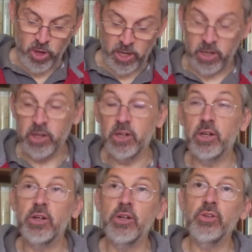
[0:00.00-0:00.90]
weak,
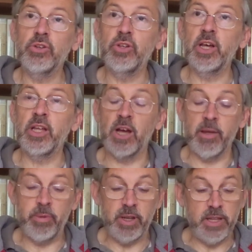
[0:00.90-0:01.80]
today I
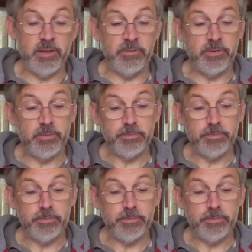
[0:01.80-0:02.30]
believe.